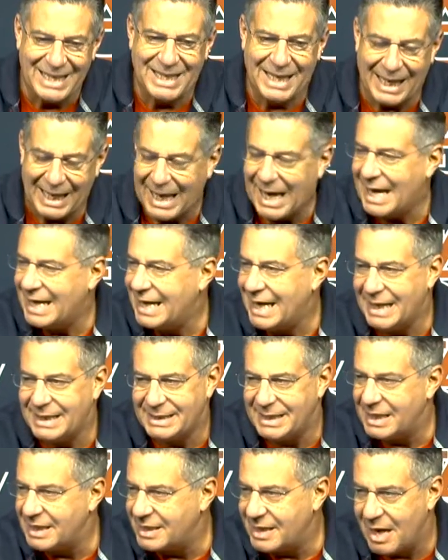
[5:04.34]
to the line
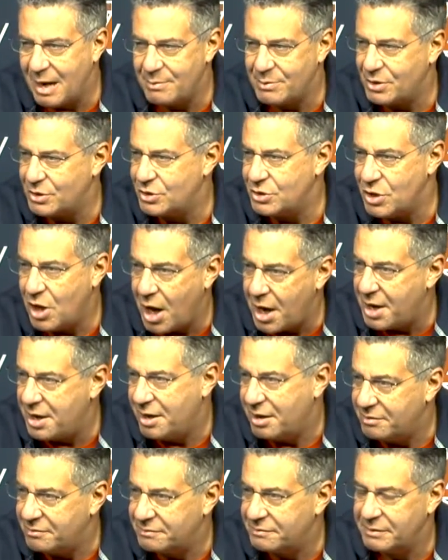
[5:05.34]
19 times is not
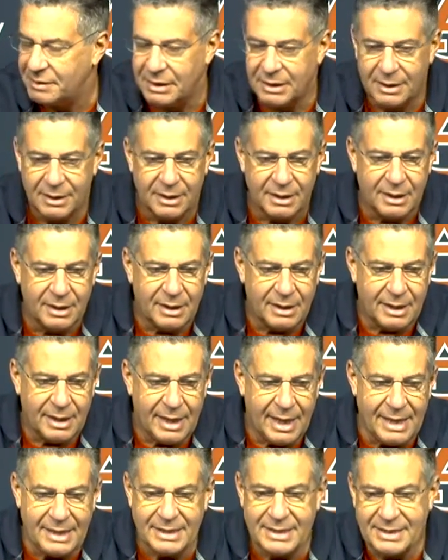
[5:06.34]
enough.
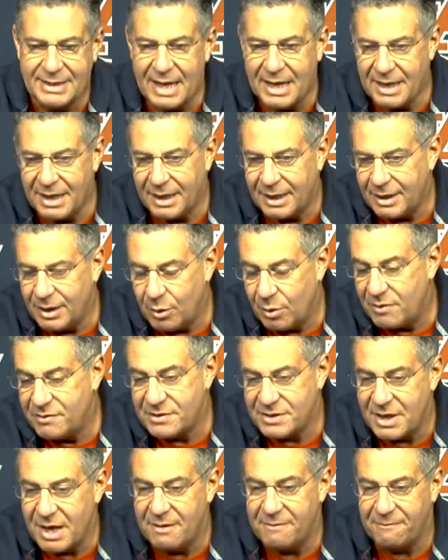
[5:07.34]
And sending, you know, we've
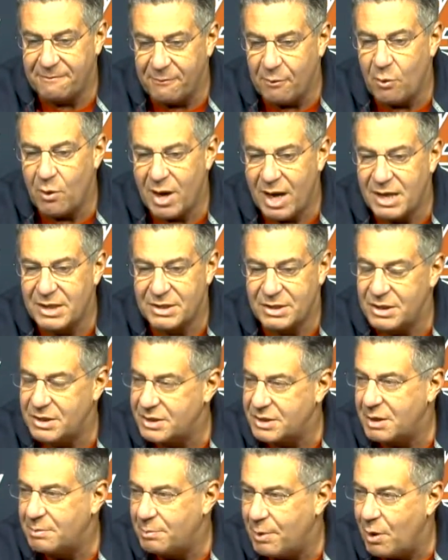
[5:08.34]
sent four
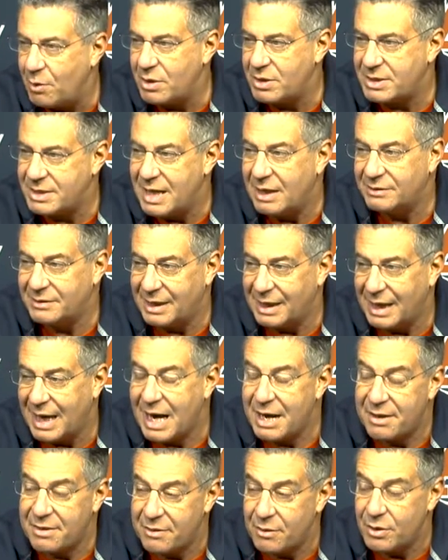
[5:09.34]
SEC opponents now to the
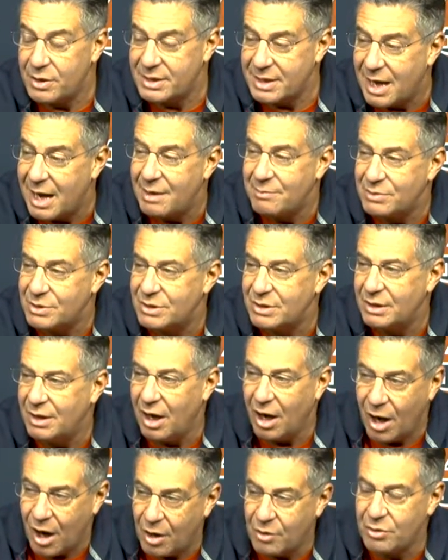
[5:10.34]
line 30 times,
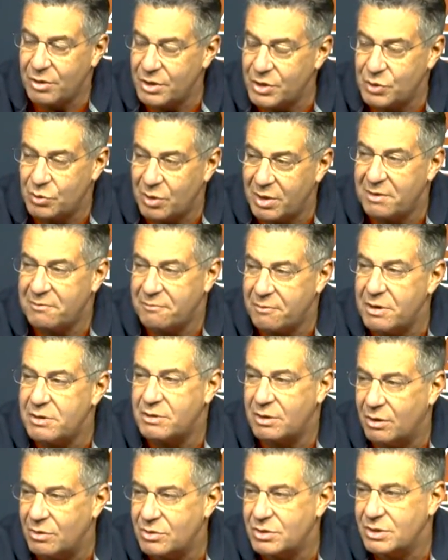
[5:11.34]
120 free
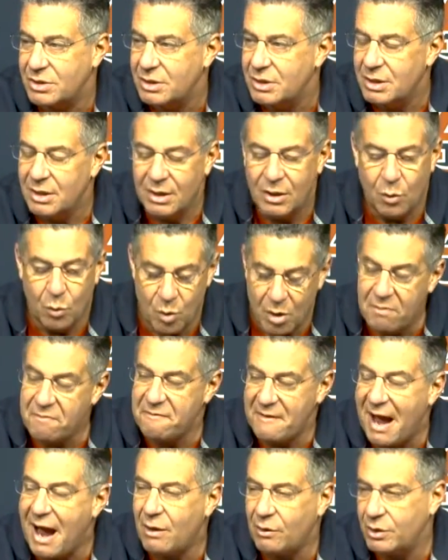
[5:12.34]
throws. We're
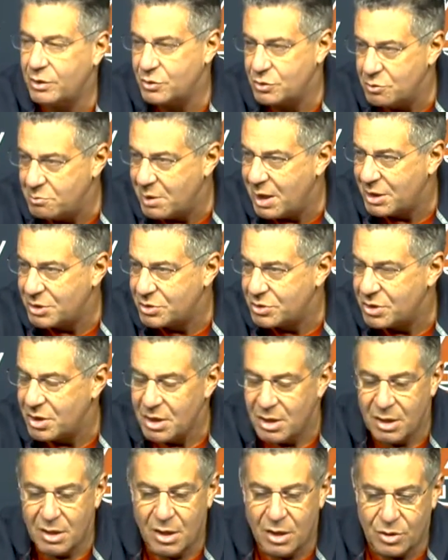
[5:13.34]
fouling too much.
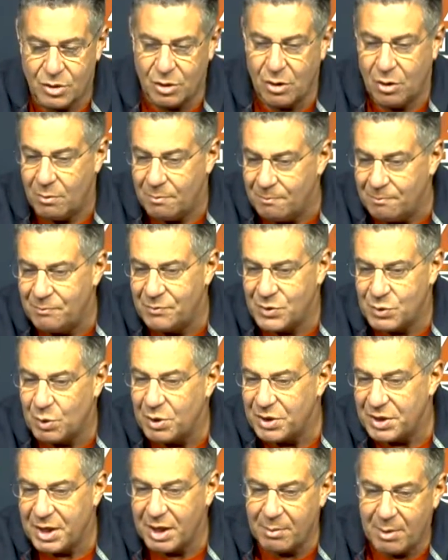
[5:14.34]
So it's
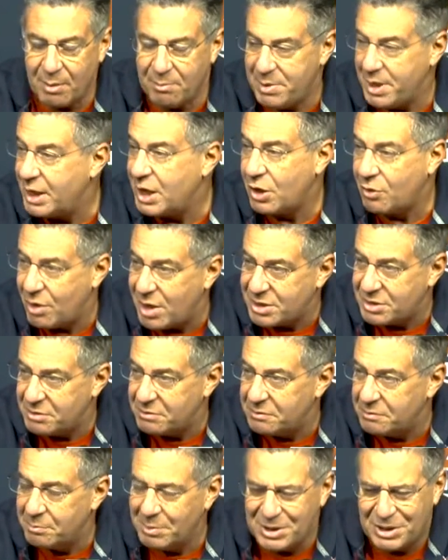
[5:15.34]
one thing about being aggressive,
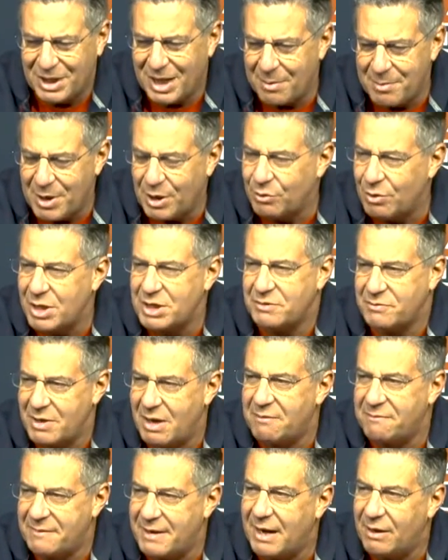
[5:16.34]
but you got to be aggressive
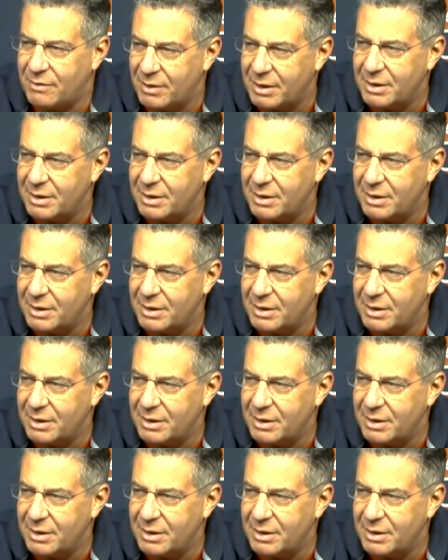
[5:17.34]
without fouling.